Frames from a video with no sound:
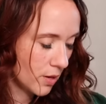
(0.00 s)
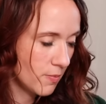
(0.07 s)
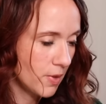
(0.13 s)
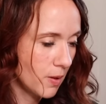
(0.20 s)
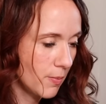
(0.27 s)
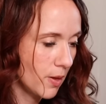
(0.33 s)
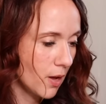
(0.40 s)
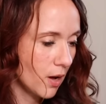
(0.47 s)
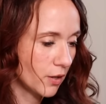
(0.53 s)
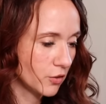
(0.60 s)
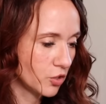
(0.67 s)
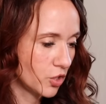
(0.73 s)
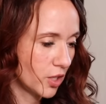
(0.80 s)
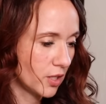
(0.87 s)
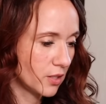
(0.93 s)
Maybe I'll
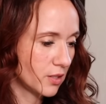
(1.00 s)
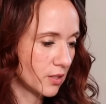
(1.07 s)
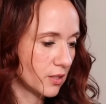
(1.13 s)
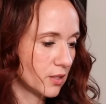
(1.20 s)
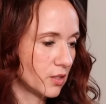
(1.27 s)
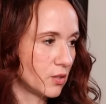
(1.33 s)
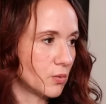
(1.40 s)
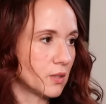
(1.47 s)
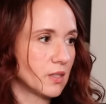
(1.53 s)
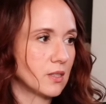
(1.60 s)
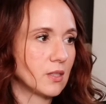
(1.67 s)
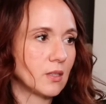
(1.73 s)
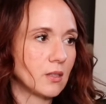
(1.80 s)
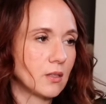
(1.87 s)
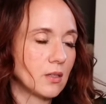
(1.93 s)
change this to
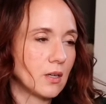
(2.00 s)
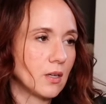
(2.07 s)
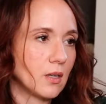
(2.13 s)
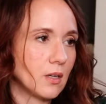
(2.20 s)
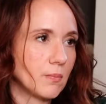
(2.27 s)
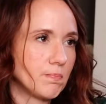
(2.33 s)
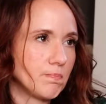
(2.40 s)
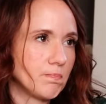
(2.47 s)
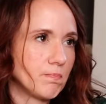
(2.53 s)
a